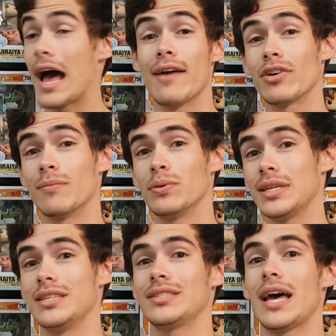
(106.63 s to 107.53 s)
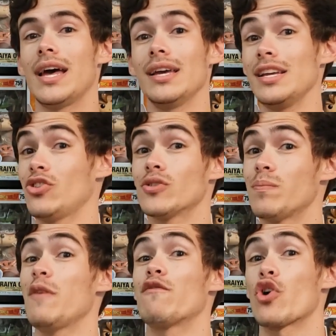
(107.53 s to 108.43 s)
I have a complete set. It
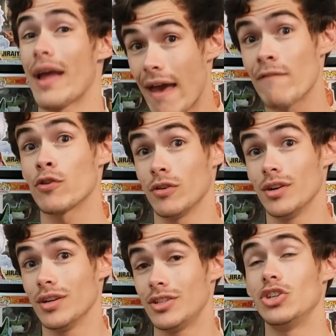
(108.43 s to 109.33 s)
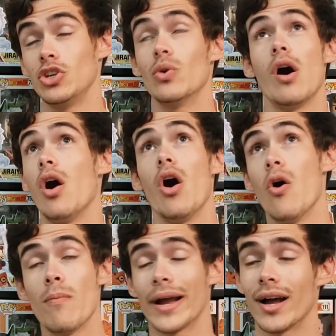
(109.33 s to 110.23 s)
took me forever to do.
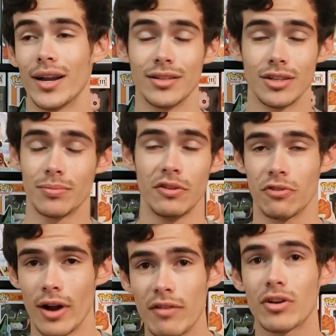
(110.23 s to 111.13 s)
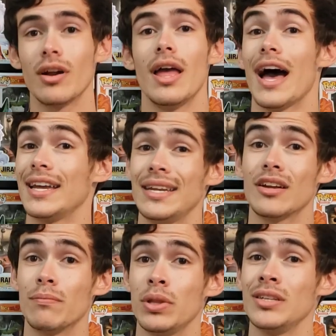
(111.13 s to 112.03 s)
Oh my God, it took me forever. I did
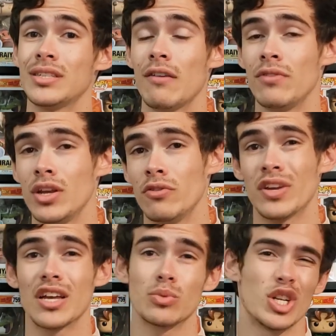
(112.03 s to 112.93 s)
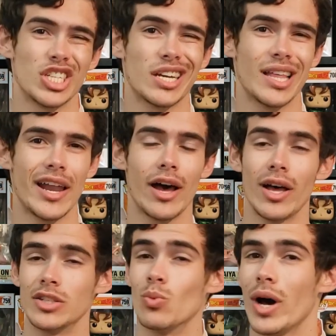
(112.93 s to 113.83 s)
a complete set video if you guys want to check that
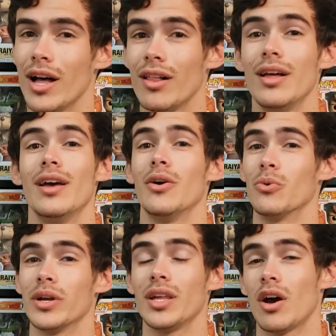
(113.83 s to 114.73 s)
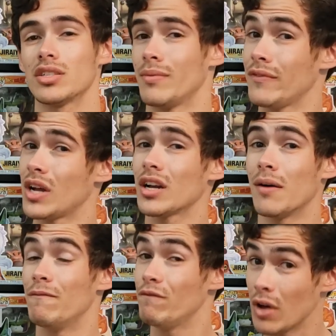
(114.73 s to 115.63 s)
out as well. Really awesome. I've done a,
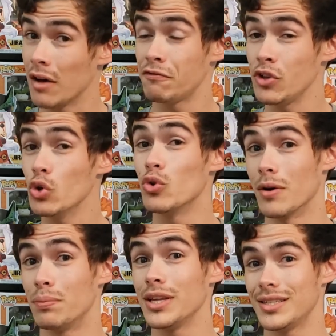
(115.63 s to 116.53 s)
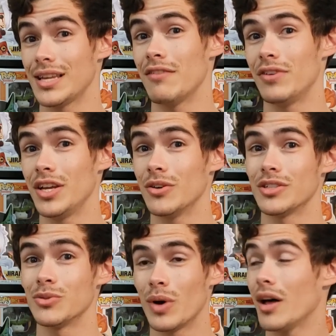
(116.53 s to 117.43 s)
com a few complete set
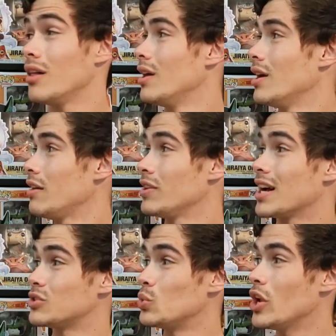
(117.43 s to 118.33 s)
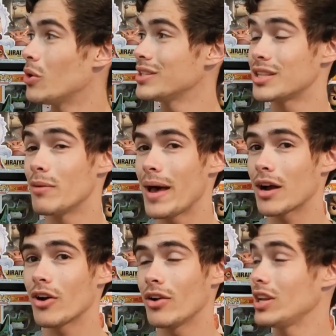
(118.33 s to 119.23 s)
videos as well. You guys will notice in the
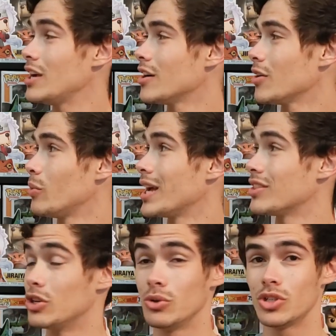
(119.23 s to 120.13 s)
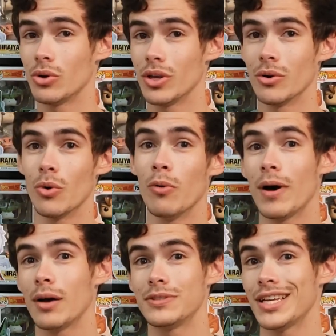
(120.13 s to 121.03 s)
background here, we got the new Tokyo Ghoul
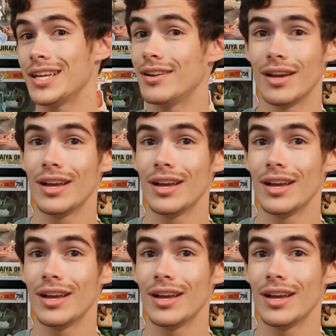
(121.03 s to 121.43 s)
pops in,